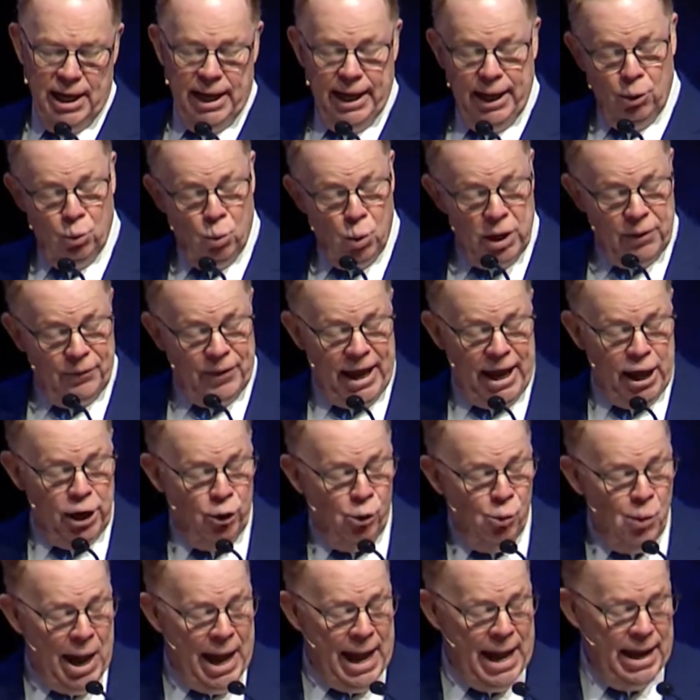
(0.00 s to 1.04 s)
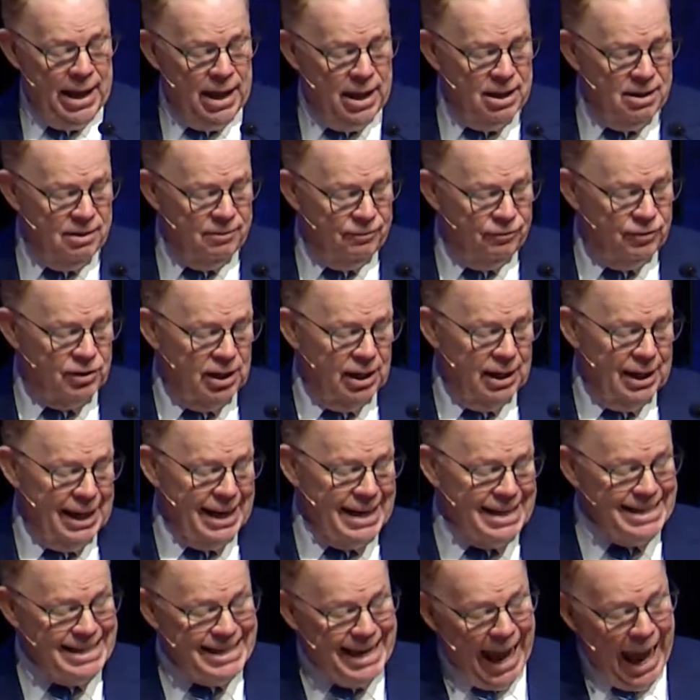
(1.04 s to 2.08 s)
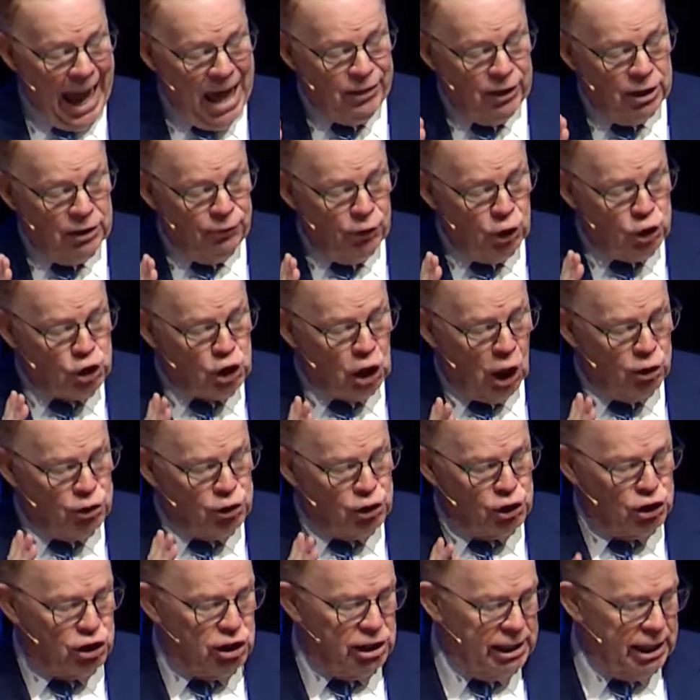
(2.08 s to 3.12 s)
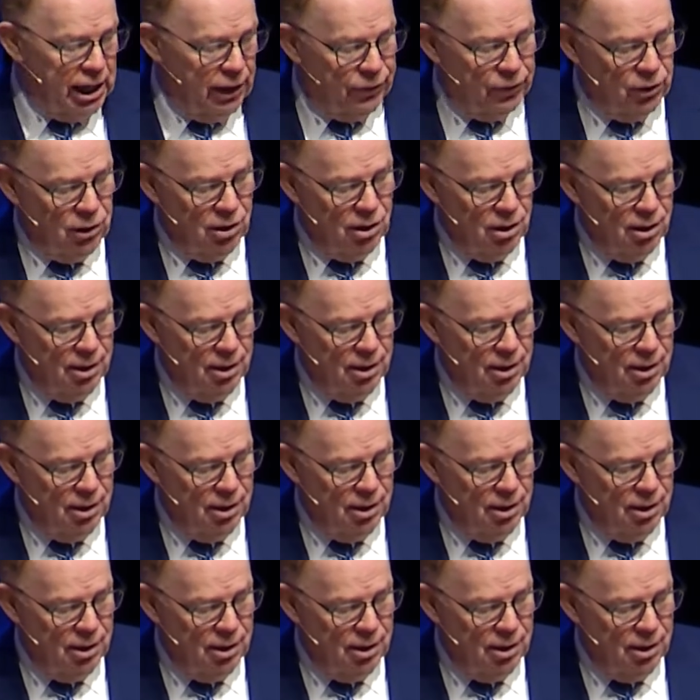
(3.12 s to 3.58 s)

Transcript: And when they had arrived and gathered the church together,